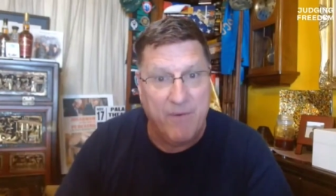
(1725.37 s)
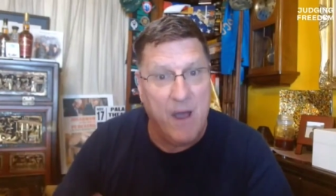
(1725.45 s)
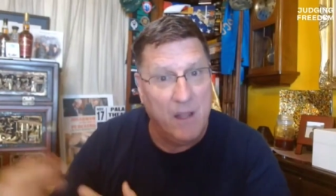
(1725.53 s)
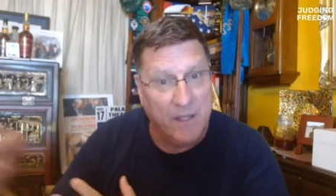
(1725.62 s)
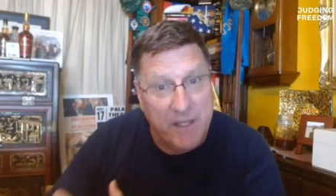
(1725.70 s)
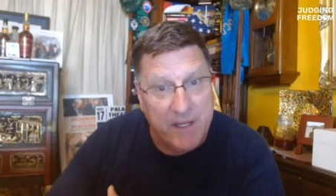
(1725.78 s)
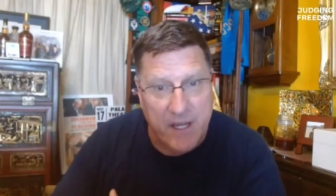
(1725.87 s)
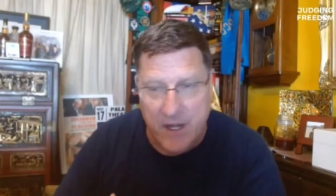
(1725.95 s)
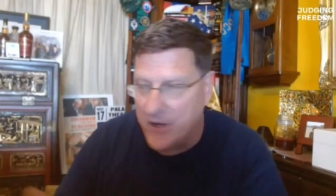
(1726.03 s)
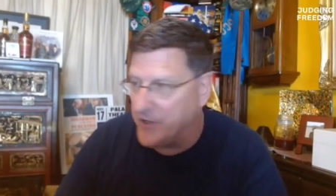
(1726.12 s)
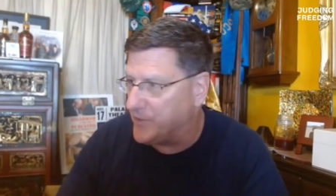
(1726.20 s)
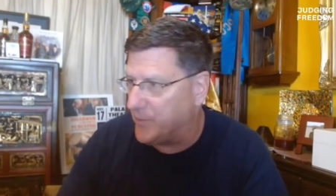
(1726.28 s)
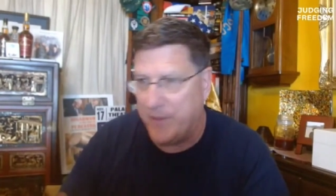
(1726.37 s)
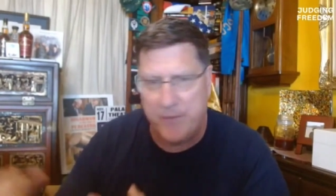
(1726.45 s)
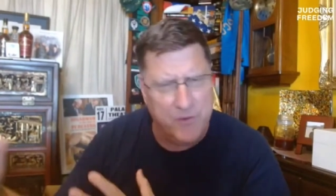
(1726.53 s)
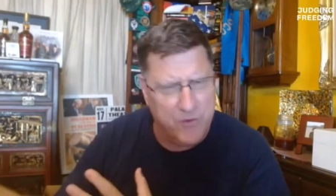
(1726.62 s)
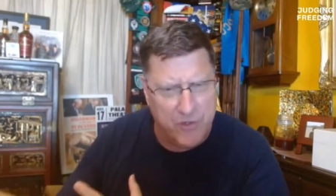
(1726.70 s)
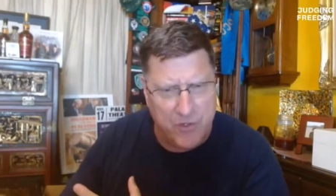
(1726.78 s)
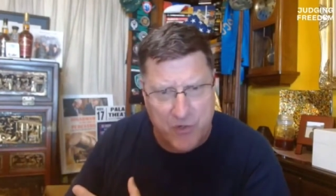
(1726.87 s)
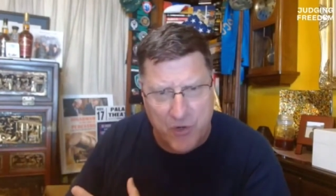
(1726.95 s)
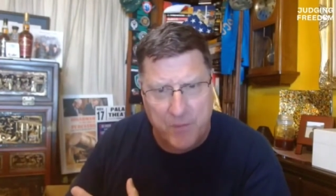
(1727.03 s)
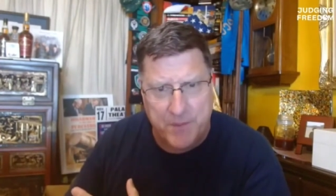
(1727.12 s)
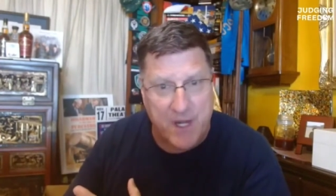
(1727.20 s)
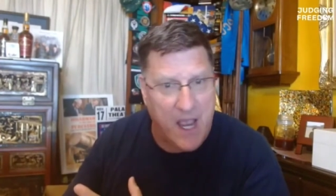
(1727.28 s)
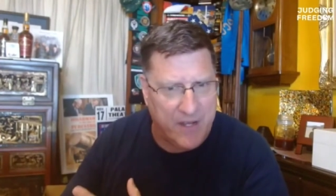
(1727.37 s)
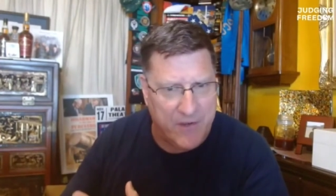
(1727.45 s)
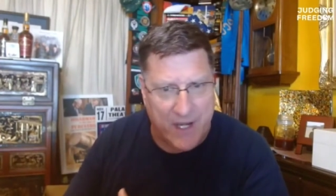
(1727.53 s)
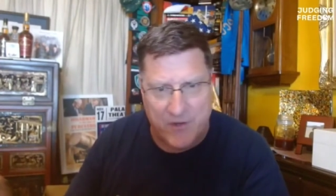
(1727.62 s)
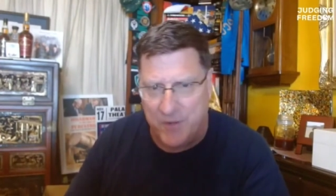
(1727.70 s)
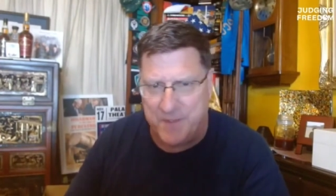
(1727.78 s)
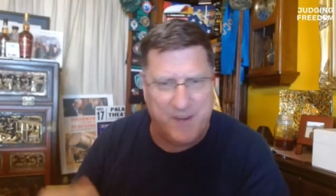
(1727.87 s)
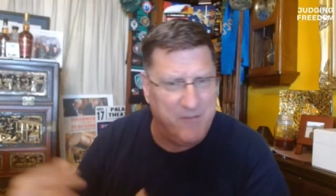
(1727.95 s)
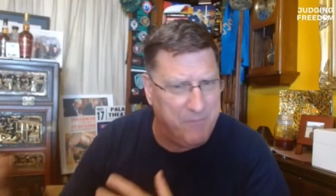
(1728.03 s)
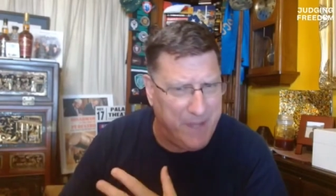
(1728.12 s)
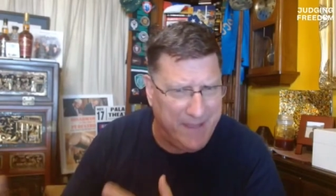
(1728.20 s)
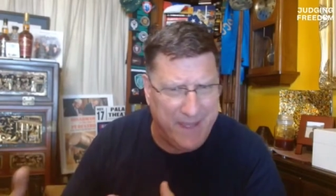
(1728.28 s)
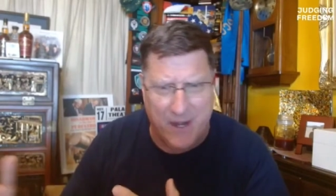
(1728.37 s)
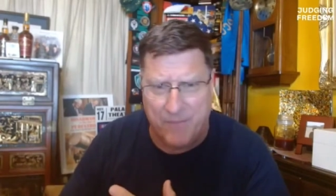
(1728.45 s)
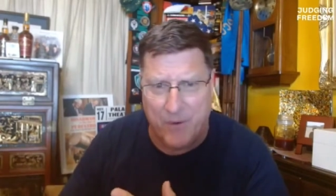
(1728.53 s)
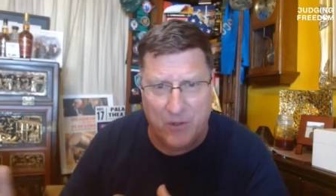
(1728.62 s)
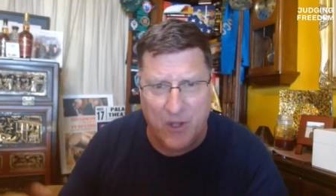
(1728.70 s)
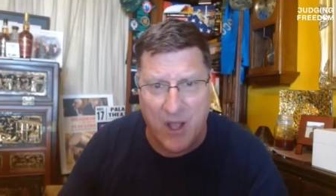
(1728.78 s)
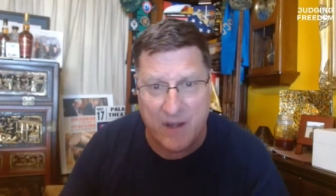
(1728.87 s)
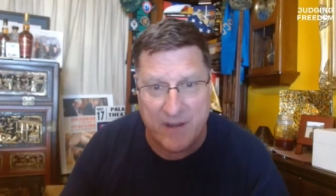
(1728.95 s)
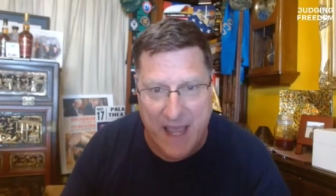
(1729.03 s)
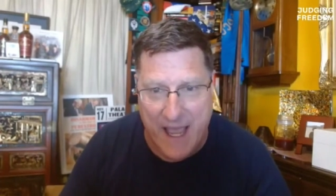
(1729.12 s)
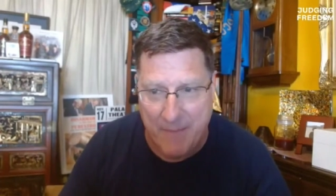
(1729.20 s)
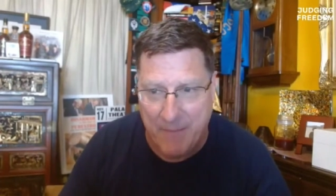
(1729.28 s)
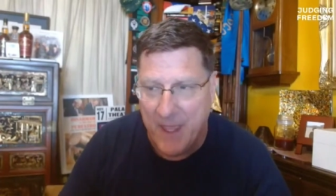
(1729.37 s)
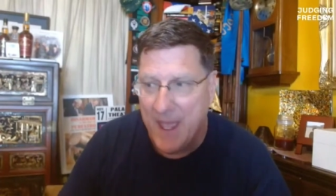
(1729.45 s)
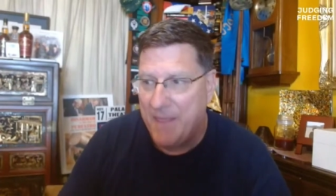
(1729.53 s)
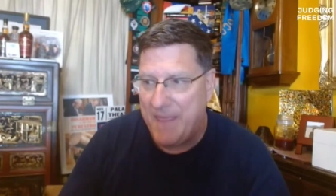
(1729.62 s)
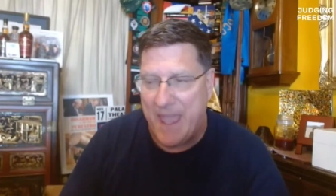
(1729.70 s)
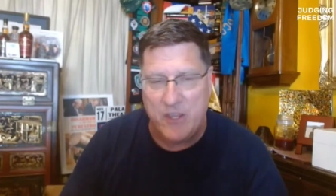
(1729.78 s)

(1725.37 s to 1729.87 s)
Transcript: uh, volunteers, with troops, contract troops that have been there for a long time,